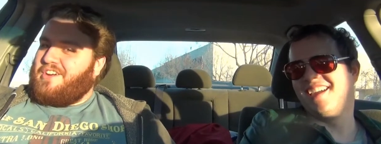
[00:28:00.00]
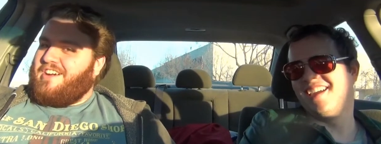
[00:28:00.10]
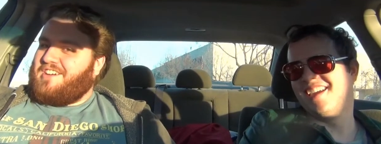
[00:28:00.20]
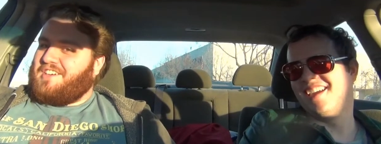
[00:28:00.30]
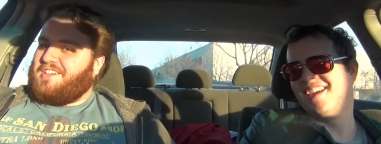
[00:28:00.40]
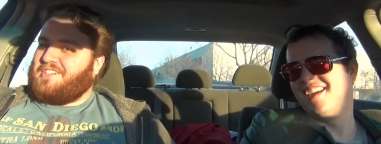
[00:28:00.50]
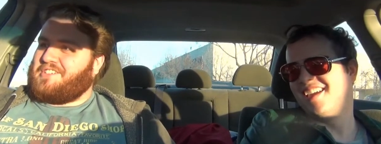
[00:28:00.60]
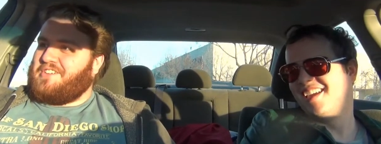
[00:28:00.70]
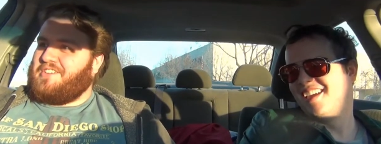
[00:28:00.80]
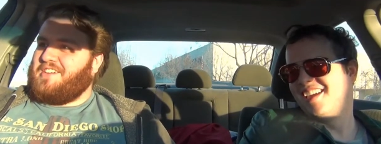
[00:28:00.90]
Speaker 1: your air
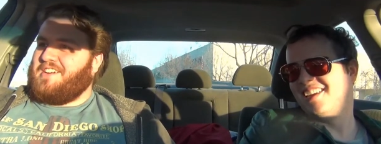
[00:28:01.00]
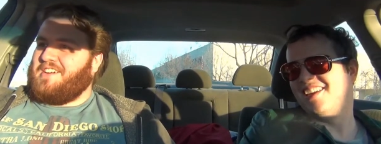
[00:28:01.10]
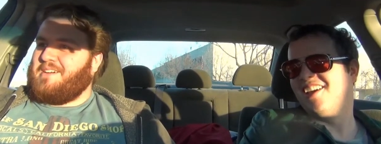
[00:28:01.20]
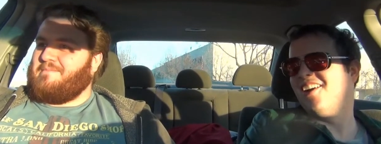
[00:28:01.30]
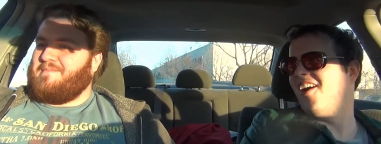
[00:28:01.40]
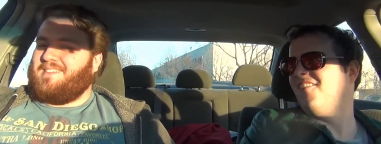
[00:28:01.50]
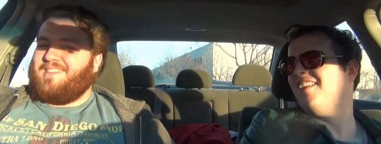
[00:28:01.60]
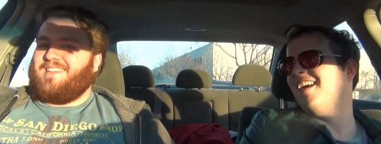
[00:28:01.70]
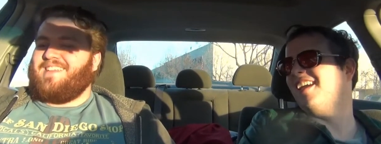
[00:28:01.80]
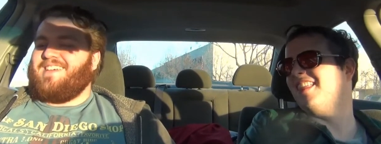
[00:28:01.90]
conditioner. Um, no, I mean
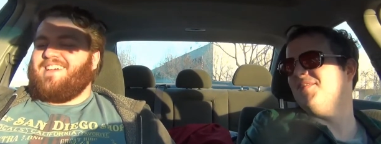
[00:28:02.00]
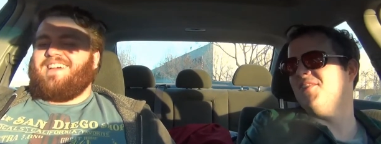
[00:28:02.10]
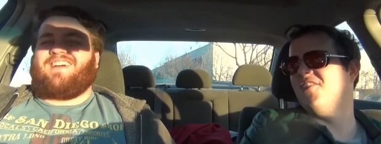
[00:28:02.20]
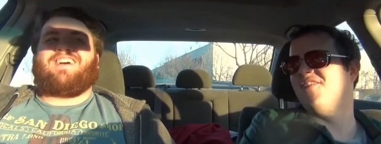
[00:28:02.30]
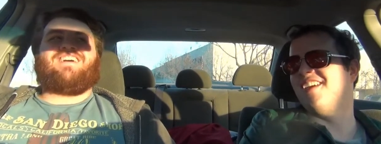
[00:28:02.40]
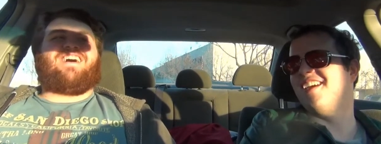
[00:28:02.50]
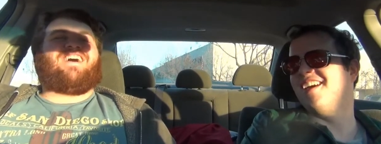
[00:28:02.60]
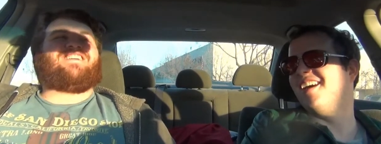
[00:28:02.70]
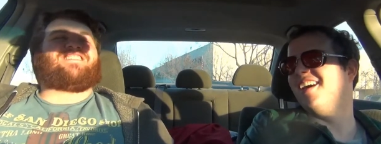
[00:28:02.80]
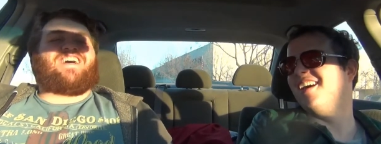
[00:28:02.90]
like in the movie. I
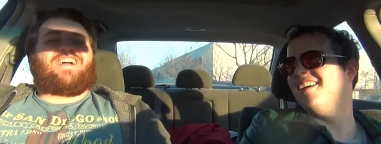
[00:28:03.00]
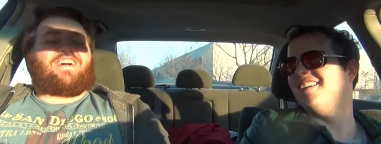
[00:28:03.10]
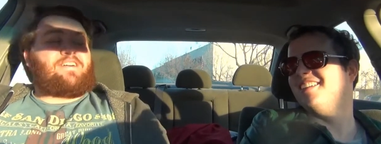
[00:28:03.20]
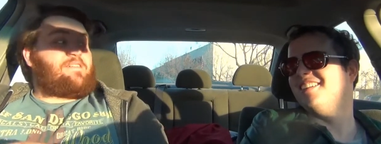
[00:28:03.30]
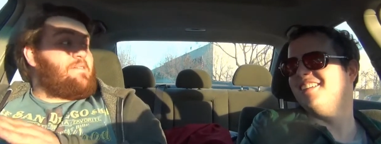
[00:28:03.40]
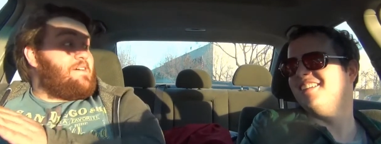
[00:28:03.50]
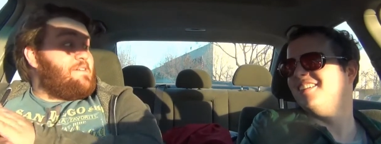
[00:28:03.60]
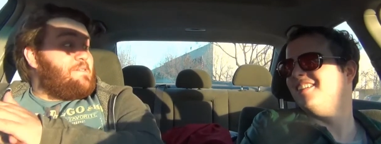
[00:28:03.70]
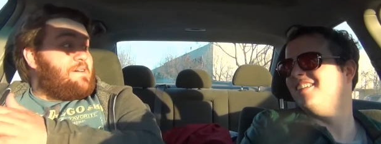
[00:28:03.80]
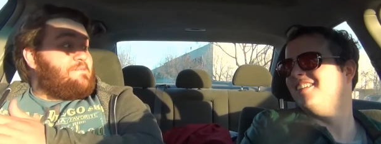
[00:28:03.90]
uh, was like, oh,
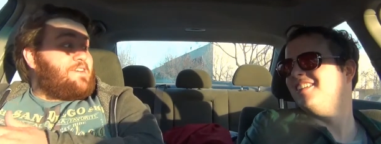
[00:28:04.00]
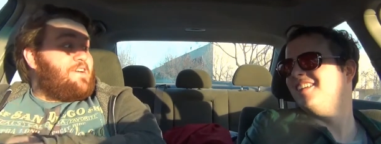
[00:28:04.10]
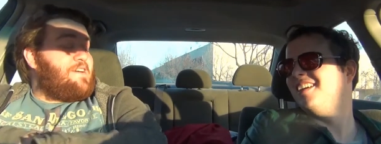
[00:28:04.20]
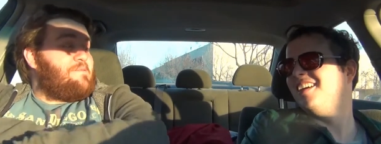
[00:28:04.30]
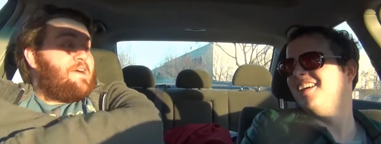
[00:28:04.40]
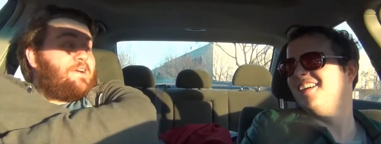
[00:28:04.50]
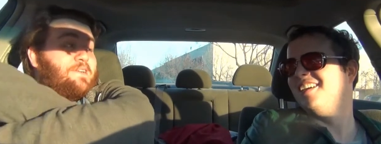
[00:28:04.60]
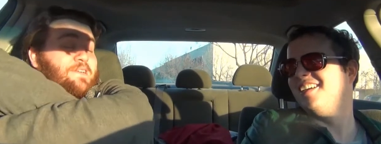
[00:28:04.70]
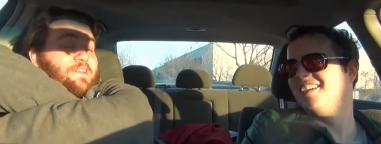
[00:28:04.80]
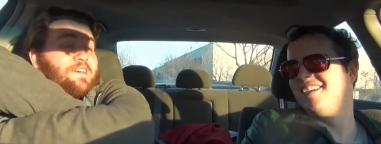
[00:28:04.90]
oh, I'm sorry,
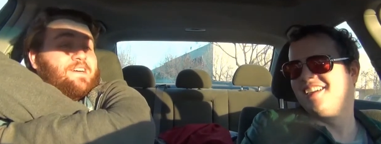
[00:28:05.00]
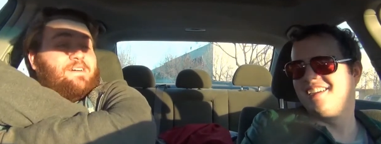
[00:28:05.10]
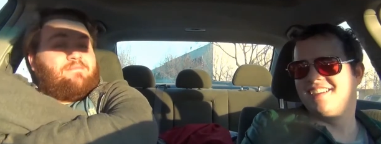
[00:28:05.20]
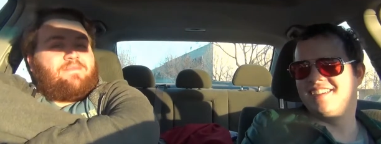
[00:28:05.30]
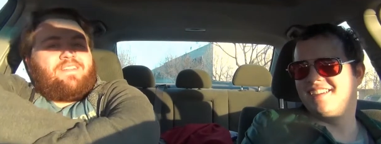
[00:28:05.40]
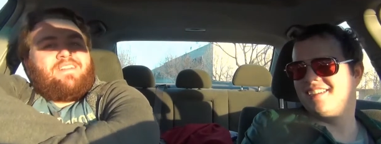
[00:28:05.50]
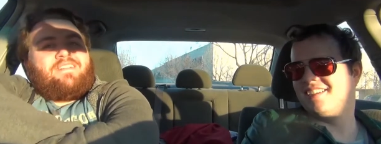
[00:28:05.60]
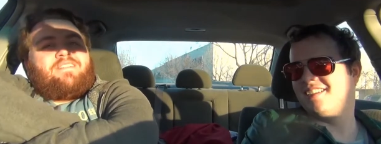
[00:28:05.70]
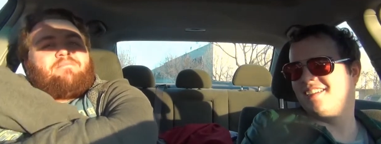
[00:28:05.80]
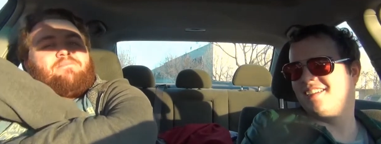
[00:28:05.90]
Michael. Um,
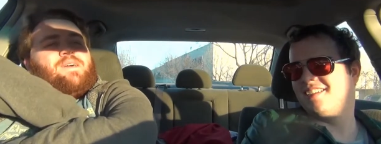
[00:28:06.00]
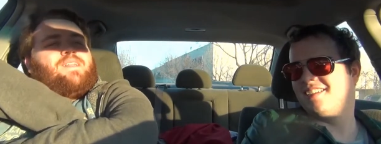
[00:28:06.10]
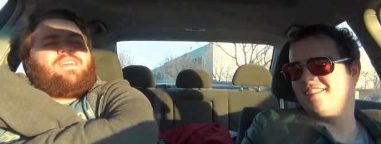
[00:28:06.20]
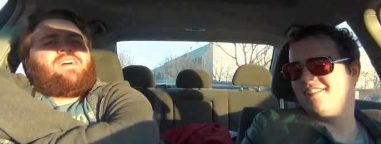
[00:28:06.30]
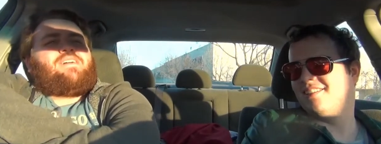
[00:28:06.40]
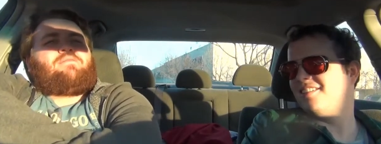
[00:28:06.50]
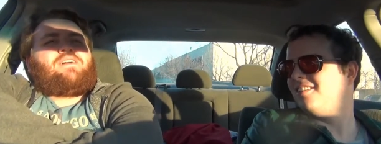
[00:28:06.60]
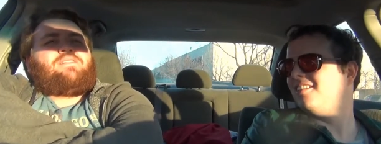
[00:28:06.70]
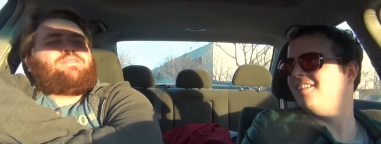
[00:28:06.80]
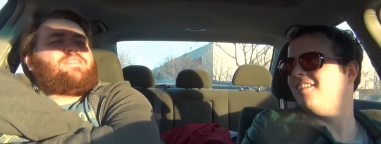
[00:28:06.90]
but yeah, why
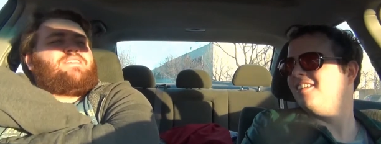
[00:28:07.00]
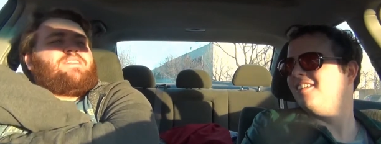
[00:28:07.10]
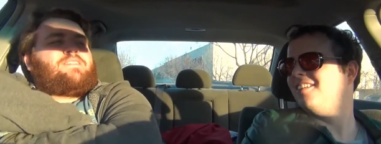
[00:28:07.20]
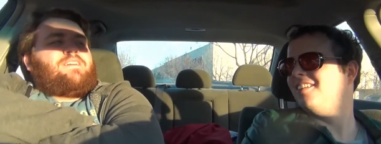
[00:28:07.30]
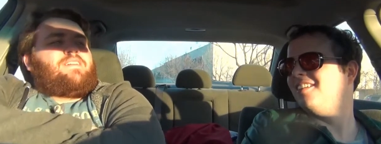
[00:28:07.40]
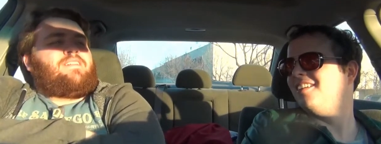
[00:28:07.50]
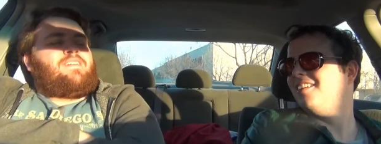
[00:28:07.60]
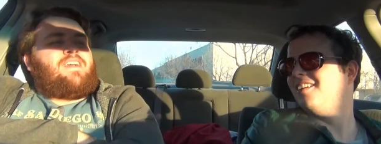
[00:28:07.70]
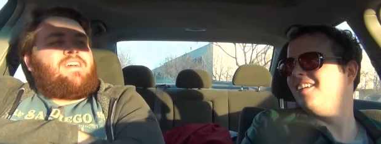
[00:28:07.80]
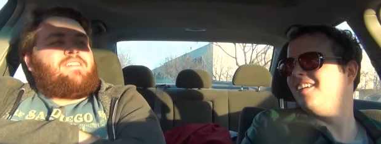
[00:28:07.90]
is he touching it?
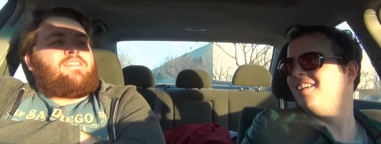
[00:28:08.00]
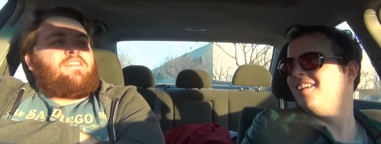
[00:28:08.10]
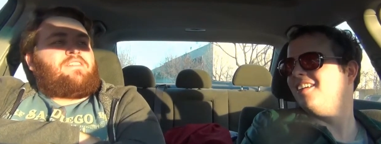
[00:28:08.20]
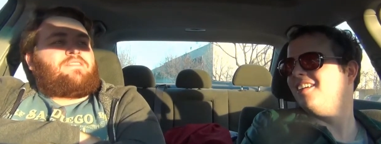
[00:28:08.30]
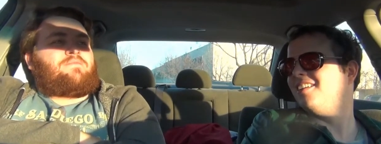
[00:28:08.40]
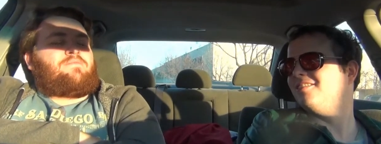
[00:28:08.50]
And you know this,